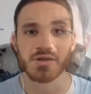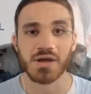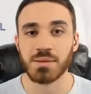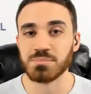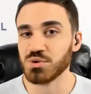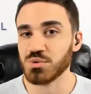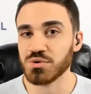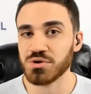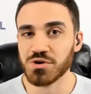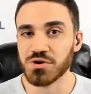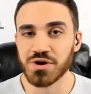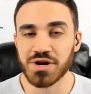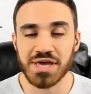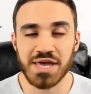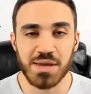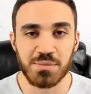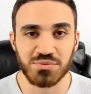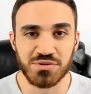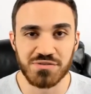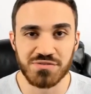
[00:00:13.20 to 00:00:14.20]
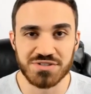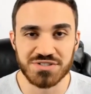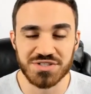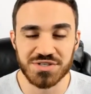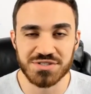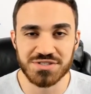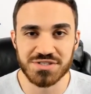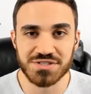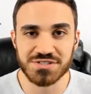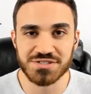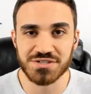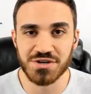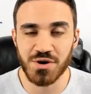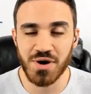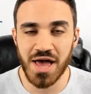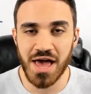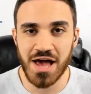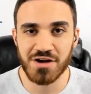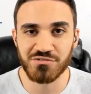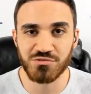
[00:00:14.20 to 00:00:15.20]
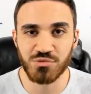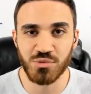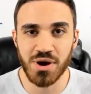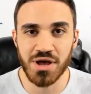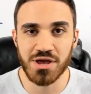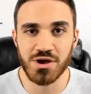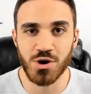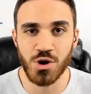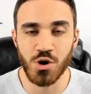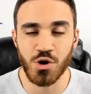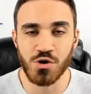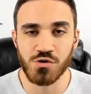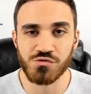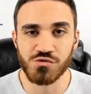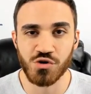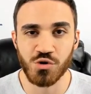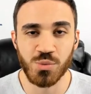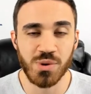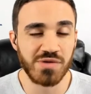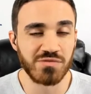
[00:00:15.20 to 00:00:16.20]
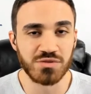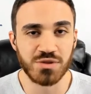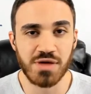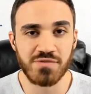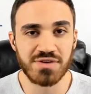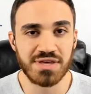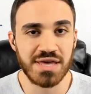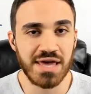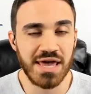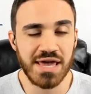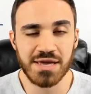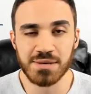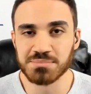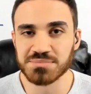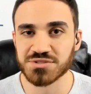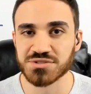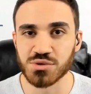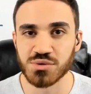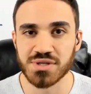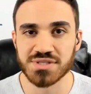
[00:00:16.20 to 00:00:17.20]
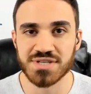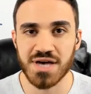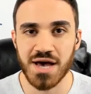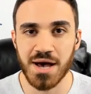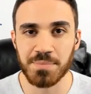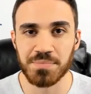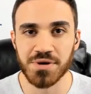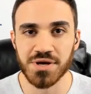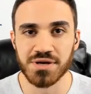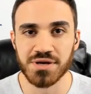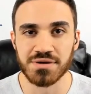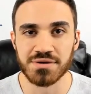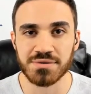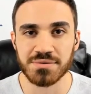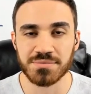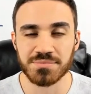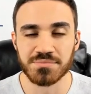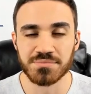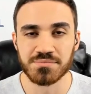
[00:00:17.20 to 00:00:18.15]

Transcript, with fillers: I'm doing good. I can't believe the season's, you know, halfway over. We have 11 games, so let's hop in.